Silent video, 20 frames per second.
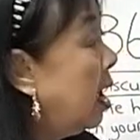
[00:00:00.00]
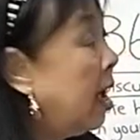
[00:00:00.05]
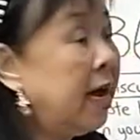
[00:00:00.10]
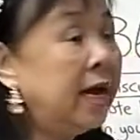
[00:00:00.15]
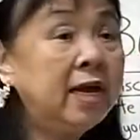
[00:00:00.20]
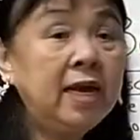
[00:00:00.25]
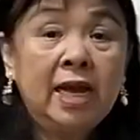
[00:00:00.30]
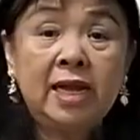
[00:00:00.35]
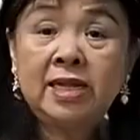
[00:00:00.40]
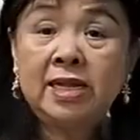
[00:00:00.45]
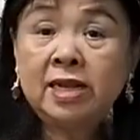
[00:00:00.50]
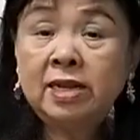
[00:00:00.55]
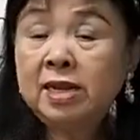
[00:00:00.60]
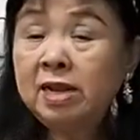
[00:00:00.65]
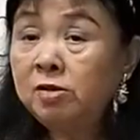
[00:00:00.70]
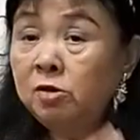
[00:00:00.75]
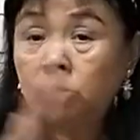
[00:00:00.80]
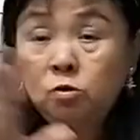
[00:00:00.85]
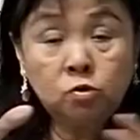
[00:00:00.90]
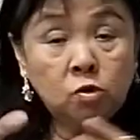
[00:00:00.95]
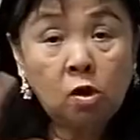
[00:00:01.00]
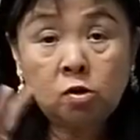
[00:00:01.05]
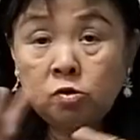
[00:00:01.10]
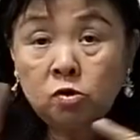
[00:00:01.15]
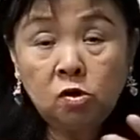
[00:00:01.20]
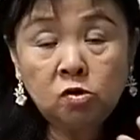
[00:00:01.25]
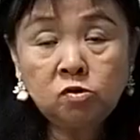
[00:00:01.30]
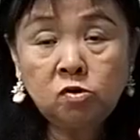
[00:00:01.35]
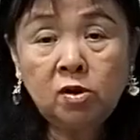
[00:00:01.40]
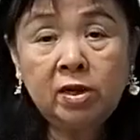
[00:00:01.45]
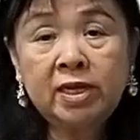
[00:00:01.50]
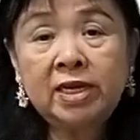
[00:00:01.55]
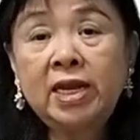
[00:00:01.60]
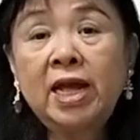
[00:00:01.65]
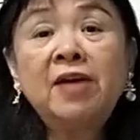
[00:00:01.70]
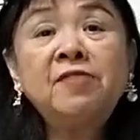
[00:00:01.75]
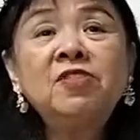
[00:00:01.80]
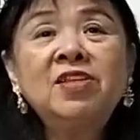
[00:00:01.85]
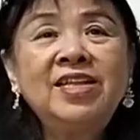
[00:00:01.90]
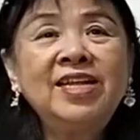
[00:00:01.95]
And then you talk,
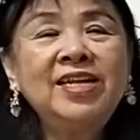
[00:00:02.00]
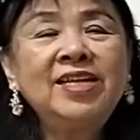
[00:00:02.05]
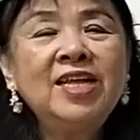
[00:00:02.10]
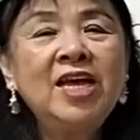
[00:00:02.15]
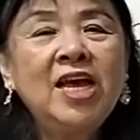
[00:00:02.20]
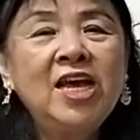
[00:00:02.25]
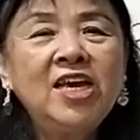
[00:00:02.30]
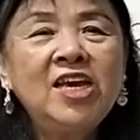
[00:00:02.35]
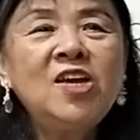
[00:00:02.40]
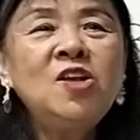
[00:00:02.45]
and after that,